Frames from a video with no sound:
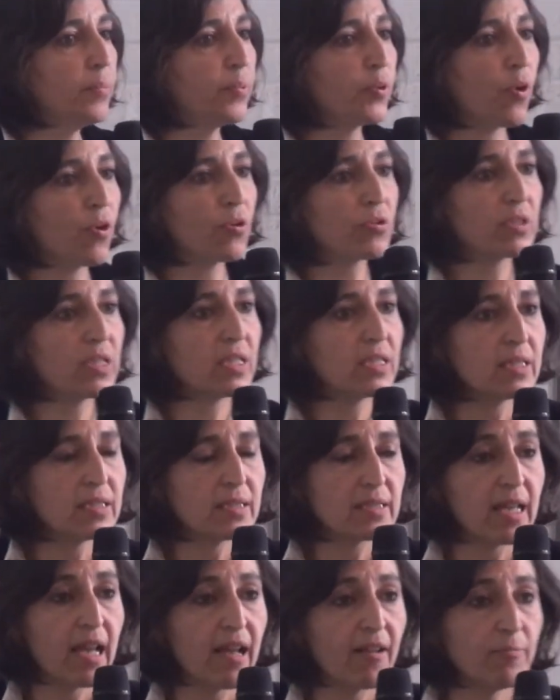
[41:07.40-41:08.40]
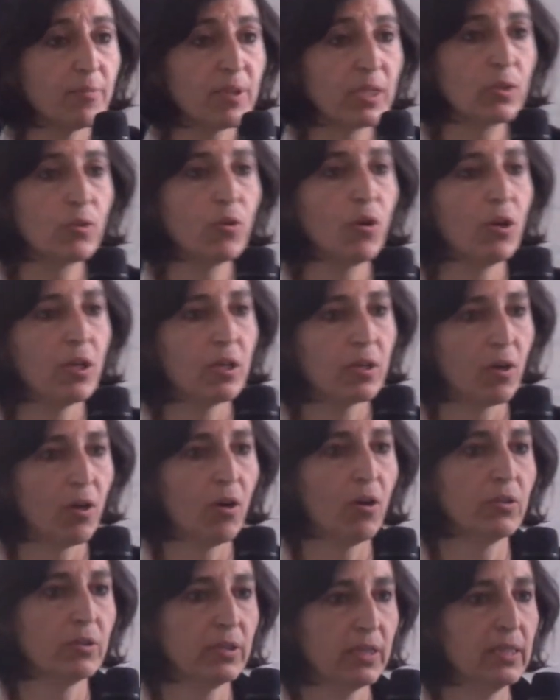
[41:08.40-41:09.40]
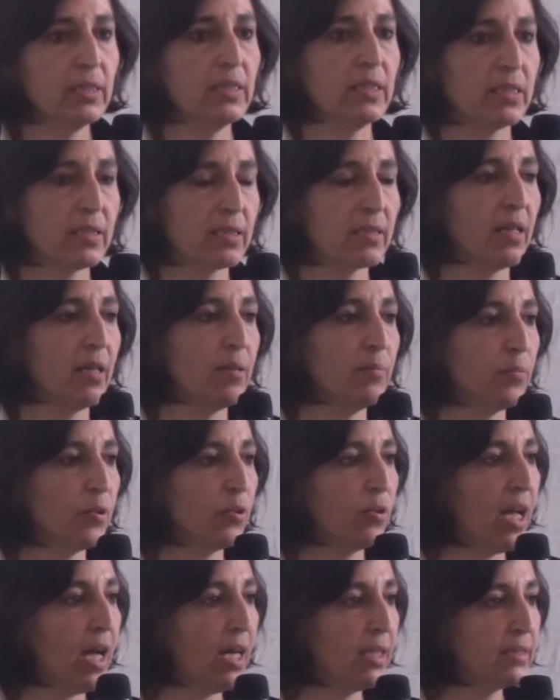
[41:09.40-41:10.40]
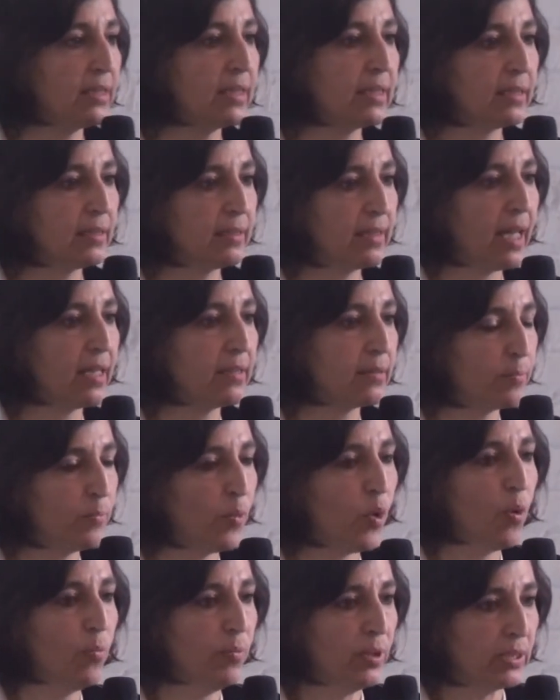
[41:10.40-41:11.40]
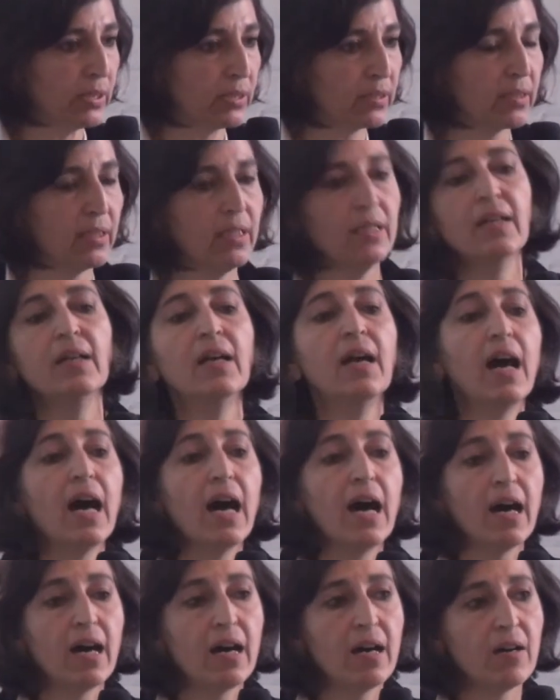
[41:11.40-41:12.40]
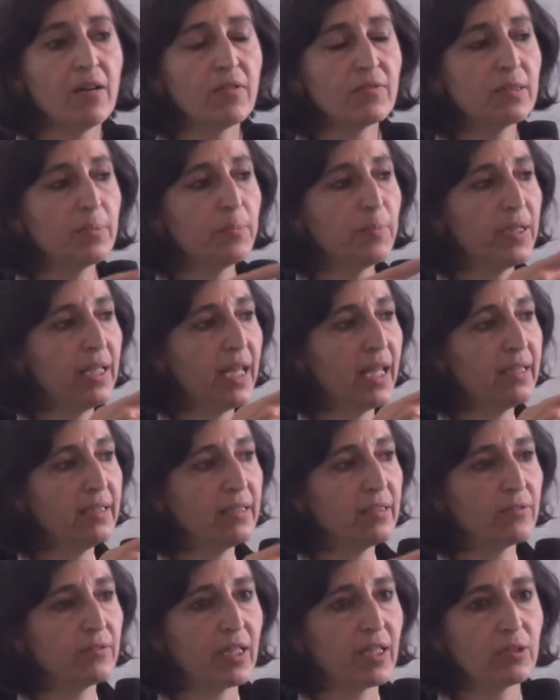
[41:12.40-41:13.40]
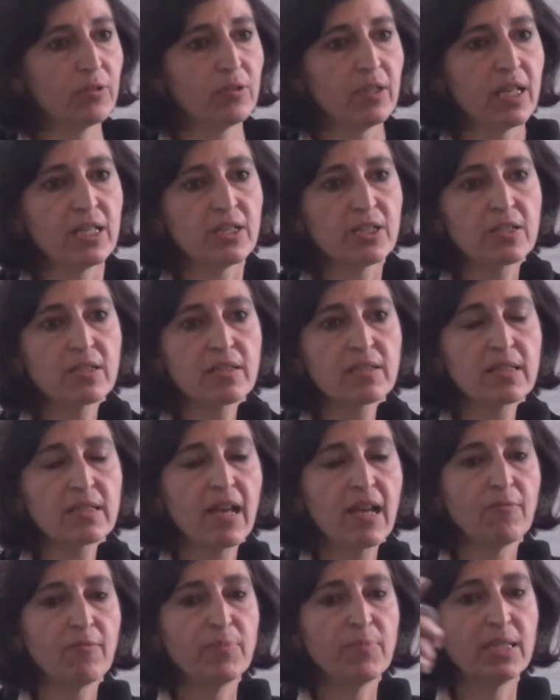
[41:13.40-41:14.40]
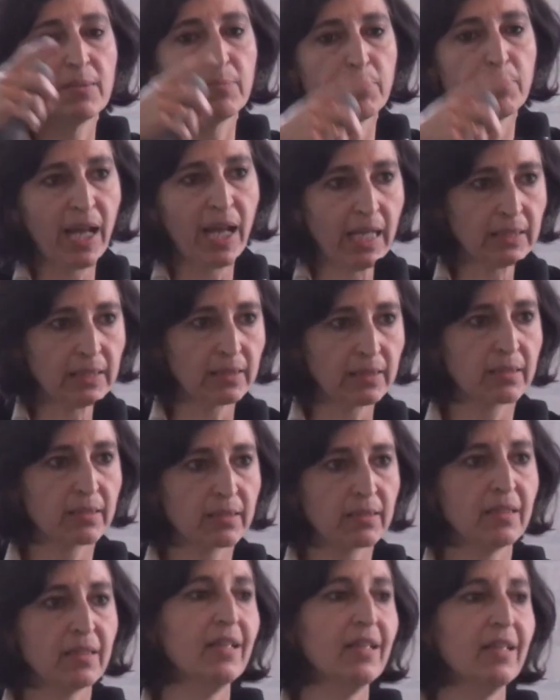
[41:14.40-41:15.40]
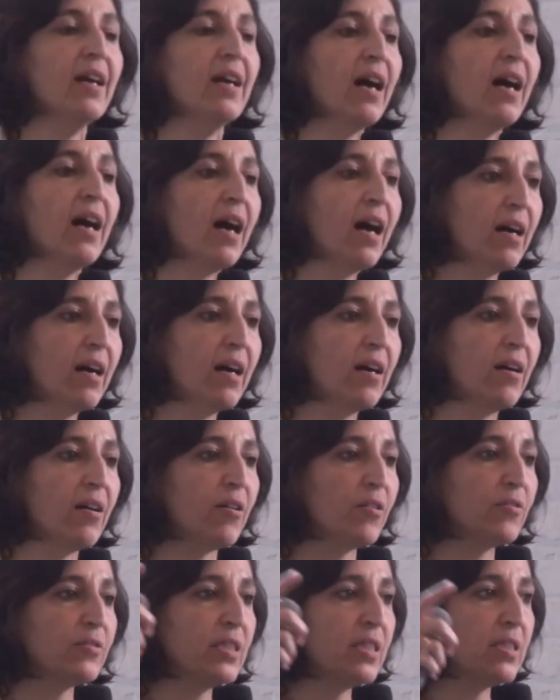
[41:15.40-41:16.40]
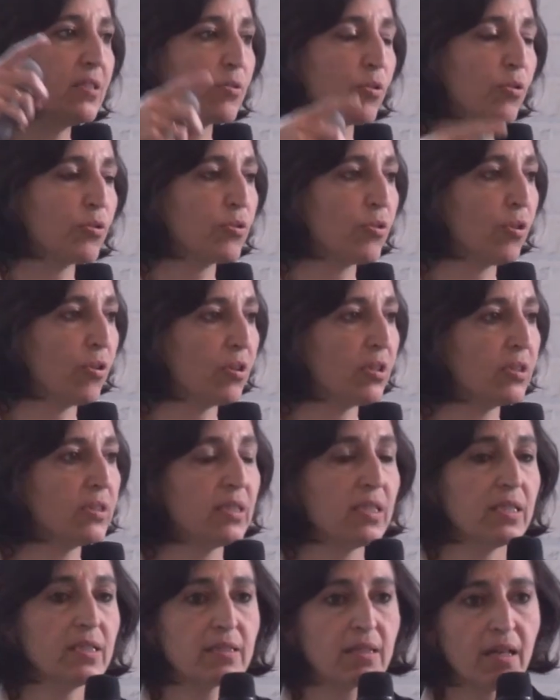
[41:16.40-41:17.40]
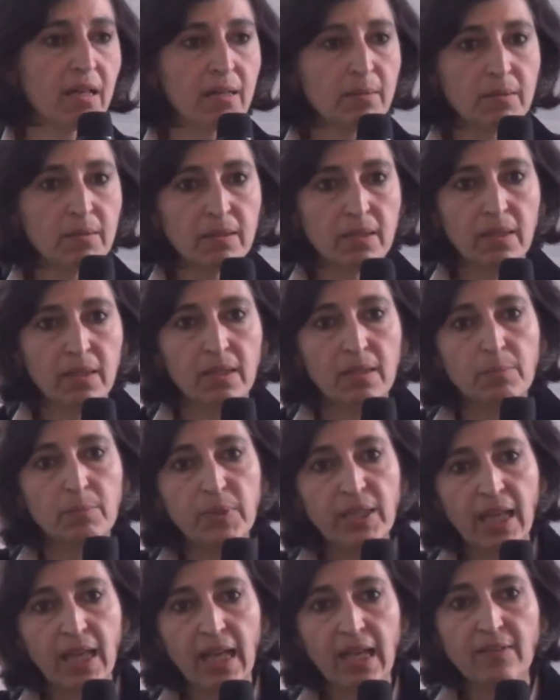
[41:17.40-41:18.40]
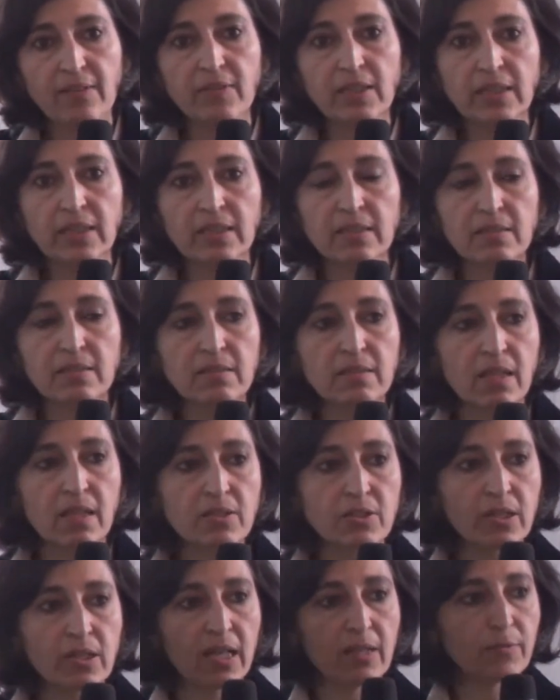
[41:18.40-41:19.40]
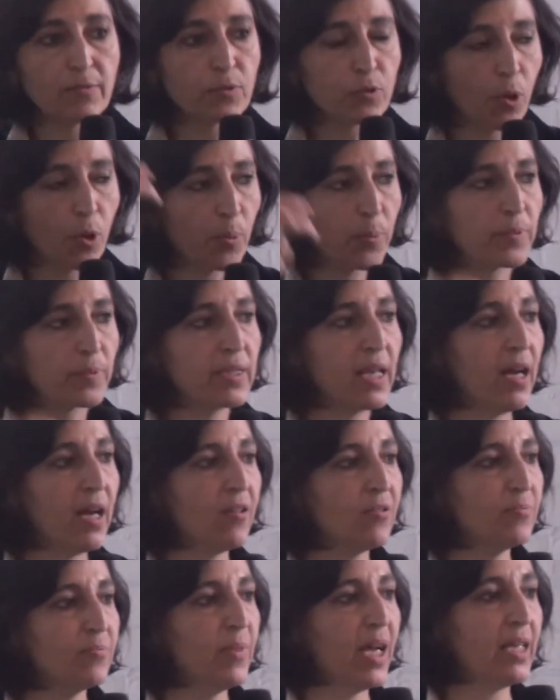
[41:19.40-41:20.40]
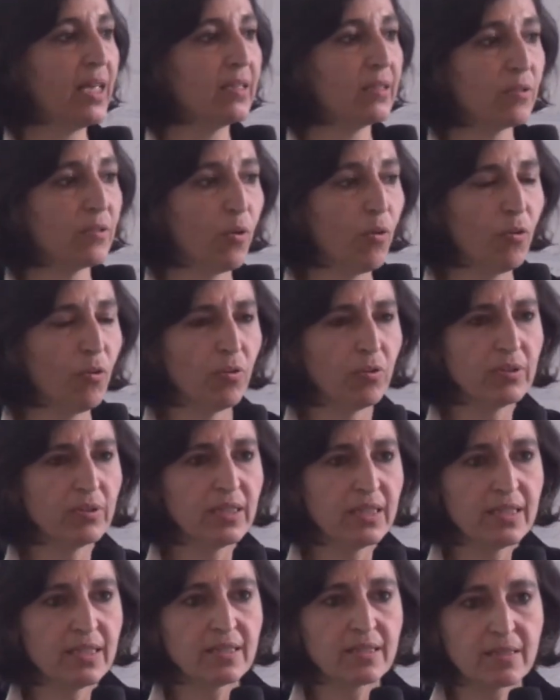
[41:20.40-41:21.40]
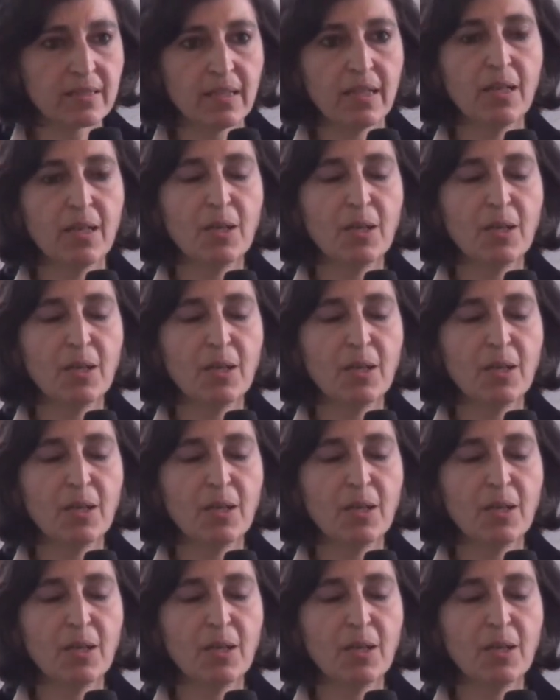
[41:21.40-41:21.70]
processes have been going on in Istanbul until that moment. How the planning regulations have been bent, how these authorities are behaving in such kind of top-down manner. All these